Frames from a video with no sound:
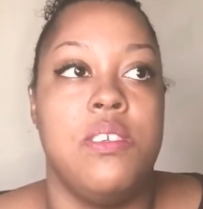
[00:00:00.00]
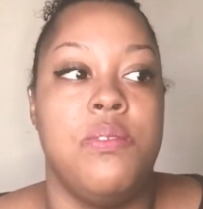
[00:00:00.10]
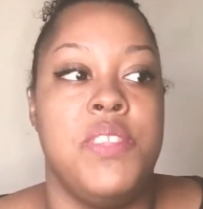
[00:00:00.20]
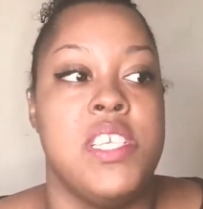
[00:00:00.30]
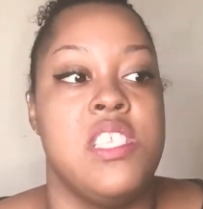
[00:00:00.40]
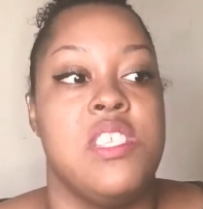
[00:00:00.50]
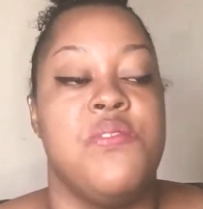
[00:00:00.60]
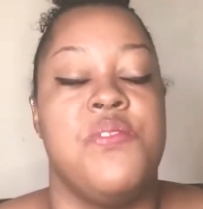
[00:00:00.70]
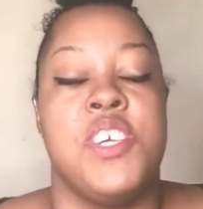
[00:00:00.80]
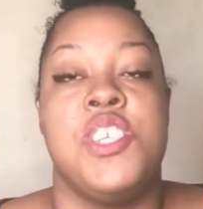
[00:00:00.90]
This is
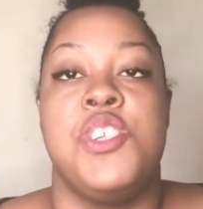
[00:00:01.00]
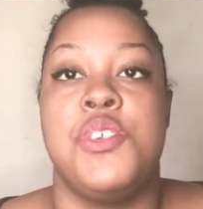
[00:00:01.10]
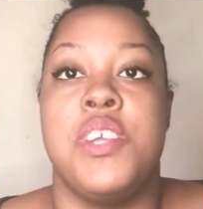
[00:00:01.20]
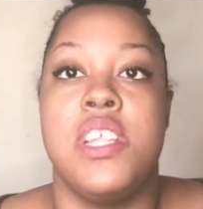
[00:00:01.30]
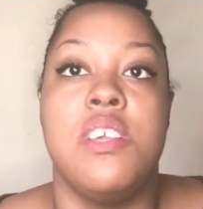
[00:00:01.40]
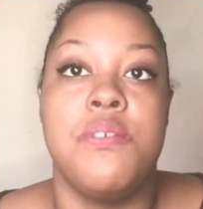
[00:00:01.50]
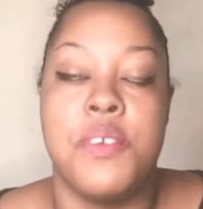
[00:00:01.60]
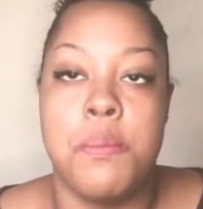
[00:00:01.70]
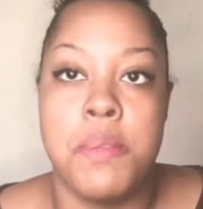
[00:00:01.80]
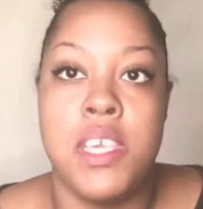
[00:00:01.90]
frustrating
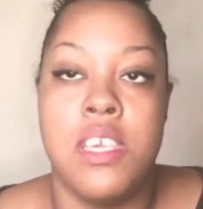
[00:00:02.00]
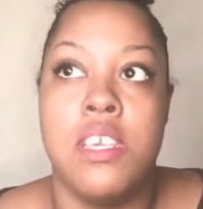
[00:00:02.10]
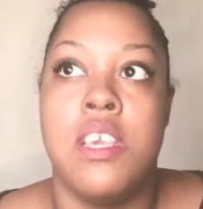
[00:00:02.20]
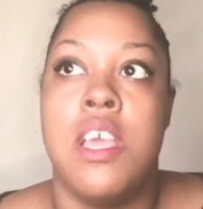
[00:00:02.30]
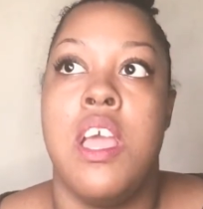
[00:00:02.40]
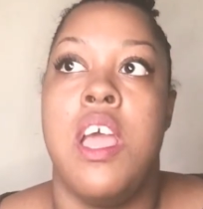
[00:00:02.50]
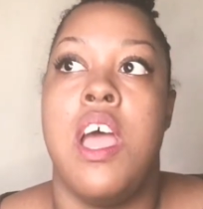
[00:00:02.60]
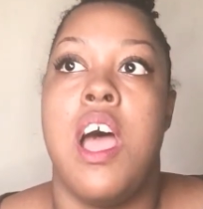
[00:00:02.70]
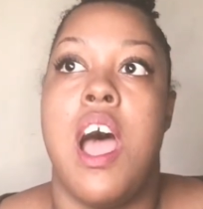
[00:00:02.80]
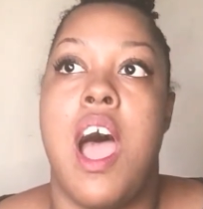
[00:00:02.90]
for me.
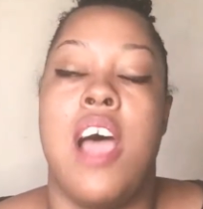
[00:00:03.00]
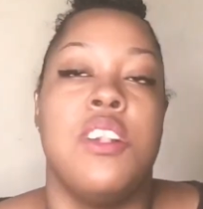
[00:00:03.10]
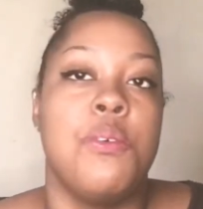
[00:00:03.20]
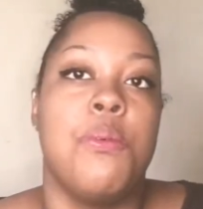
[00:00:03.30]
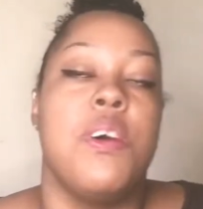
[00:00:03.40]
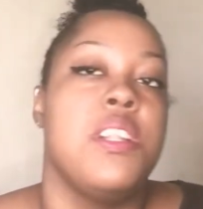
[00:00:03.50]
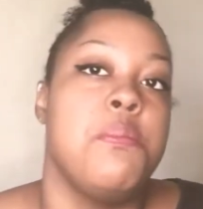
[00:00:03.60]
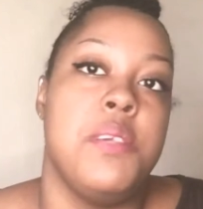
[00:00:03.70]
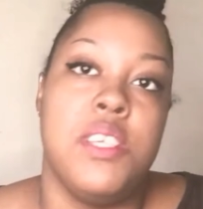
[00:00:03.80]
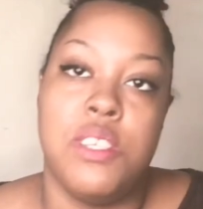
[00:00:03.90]
I don't want to
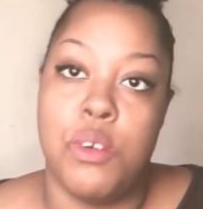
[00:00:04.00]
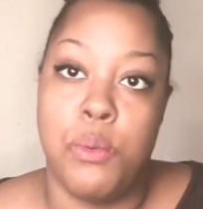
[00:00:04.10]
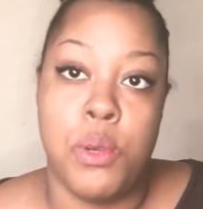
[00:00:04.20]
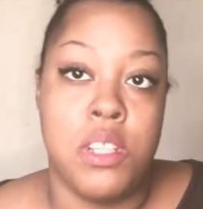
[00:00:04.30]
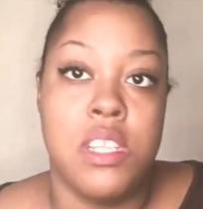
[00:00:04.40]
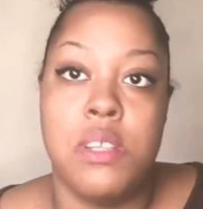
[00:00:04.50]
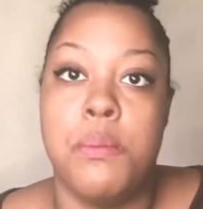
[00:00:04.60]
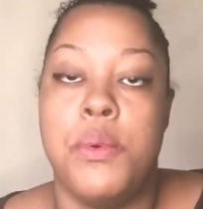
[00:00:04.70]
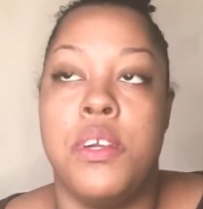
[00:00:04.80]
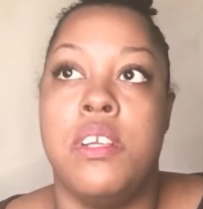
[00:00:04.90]
be in your will
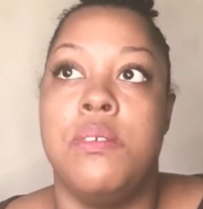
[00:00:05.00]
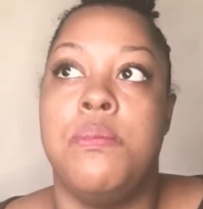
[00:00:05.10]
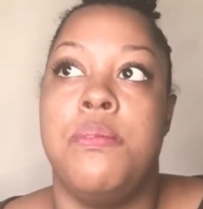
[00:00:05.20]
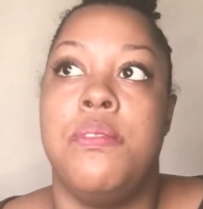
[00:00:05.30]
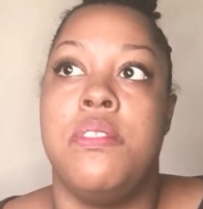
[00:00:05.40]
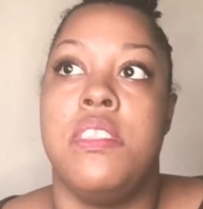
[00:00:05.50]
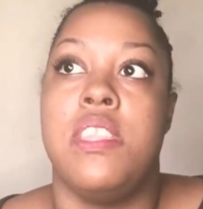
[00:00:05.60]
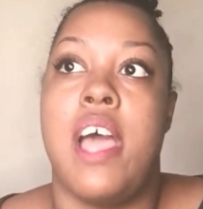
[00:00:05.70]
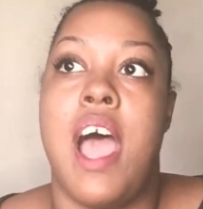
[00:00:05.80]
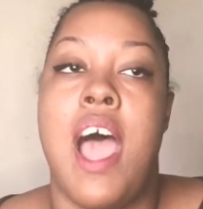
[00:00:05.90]
anymore.
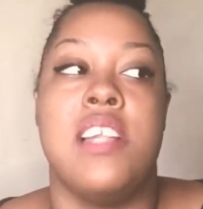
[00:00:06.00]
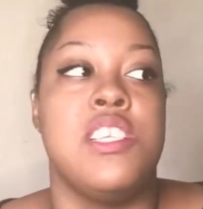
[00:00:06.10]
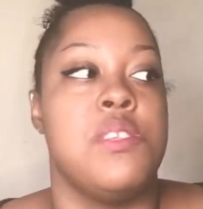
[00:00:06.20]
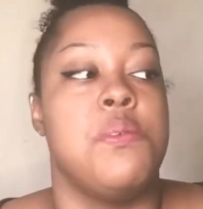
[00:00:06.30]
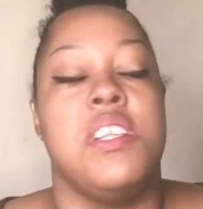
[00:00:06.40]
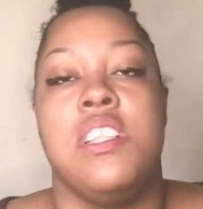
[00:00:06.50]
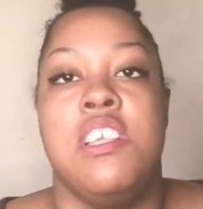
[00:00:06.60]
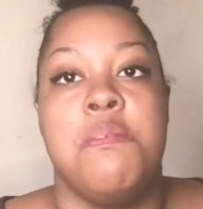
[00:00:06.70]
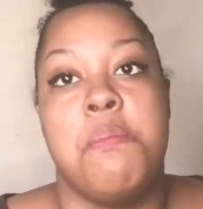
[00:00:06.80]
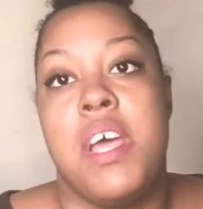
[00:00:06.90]
I just want to
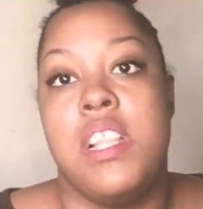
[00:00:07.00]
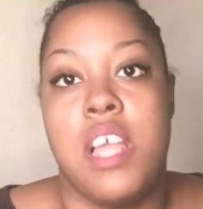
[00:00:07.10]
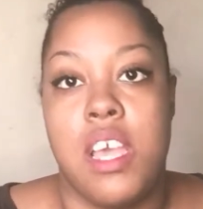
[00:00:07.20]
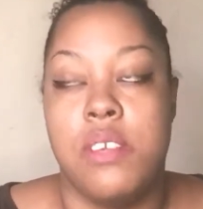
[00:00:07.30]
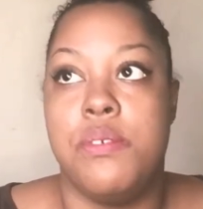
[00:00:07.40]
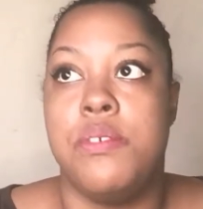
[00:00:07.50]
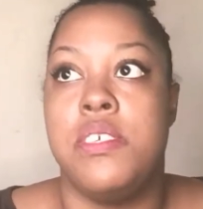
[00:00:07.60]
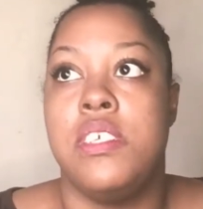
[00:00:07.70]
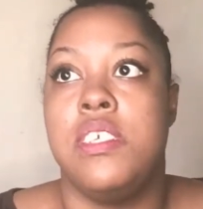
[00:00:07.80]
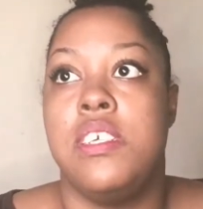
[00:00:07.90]
live my life
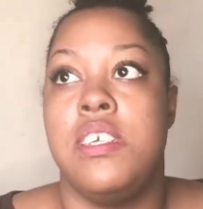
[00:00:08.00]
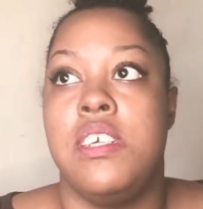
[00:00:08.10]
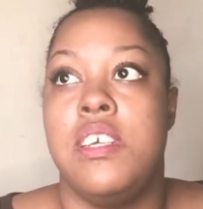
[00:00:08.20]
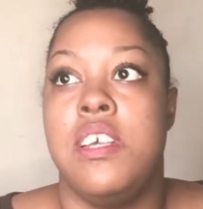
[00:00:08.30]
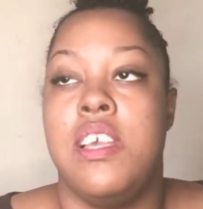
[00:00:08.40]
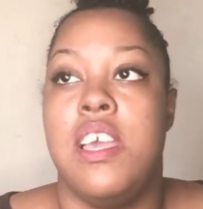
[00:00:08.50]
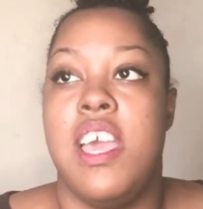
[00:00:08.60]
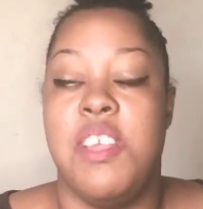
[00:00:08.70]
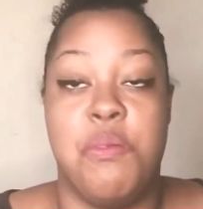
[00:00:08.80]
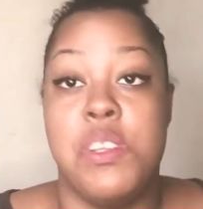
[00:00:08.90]

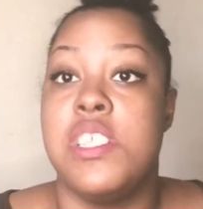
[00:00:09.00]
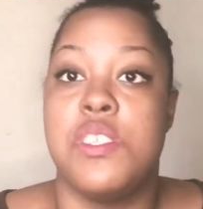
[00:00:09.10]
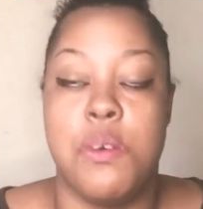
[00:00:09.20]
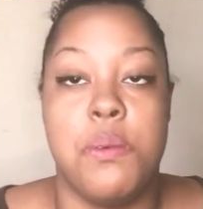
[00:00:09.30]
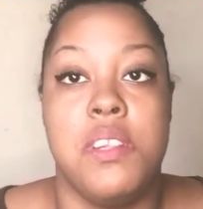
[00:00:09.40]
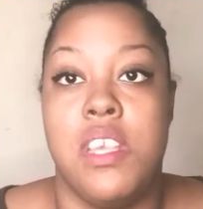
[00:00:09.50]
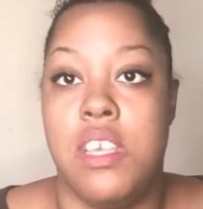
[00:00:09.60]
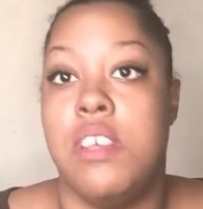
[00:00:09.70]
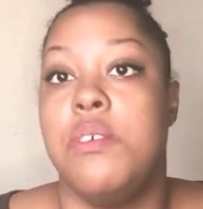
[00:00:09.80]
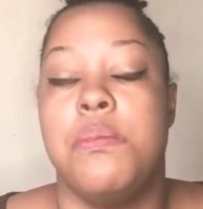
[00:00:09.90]
and risk going to
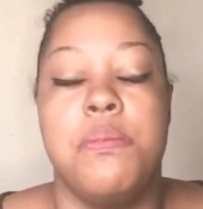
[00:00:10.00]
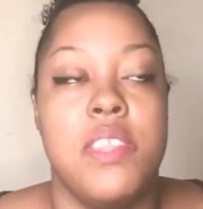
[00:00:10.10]
hell.